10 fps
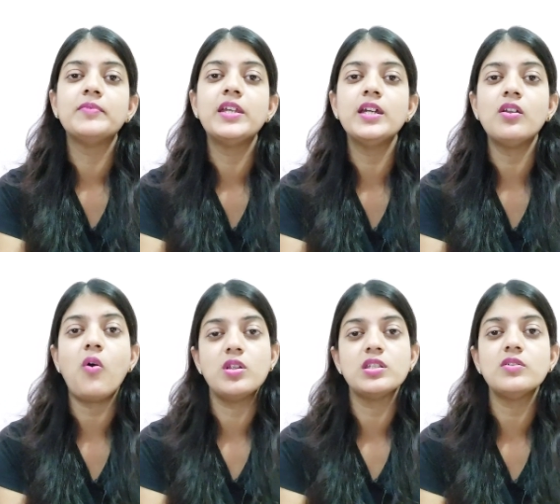here
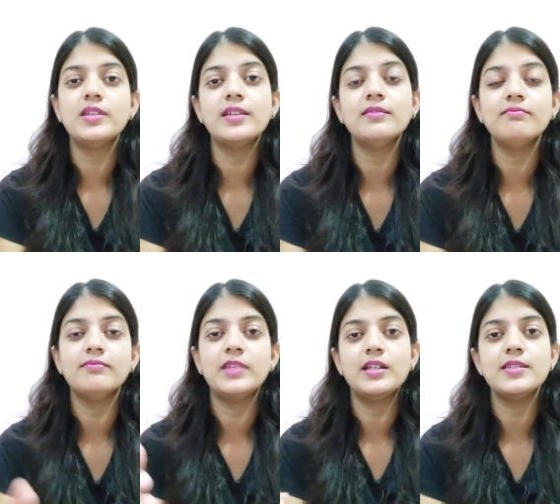also,
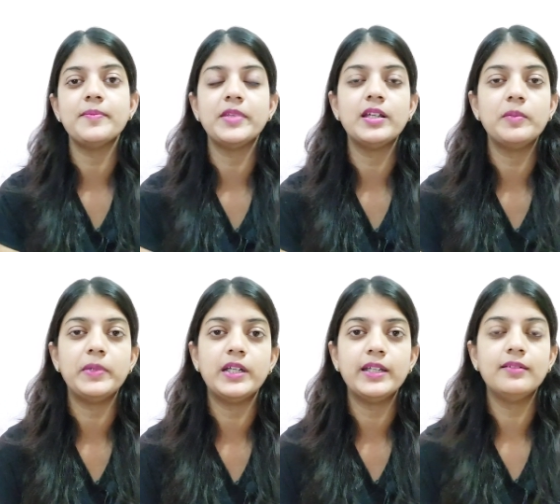then there is something
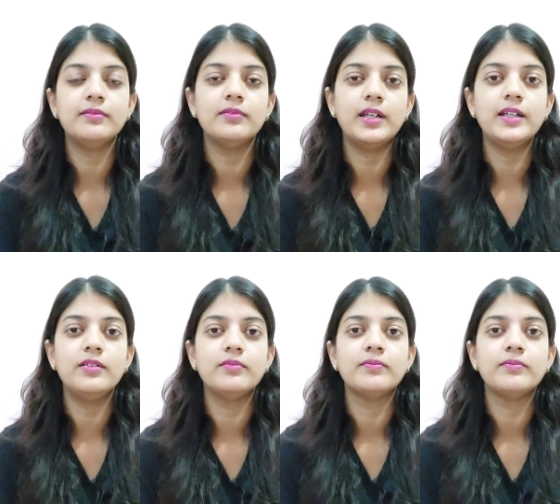repeating, right?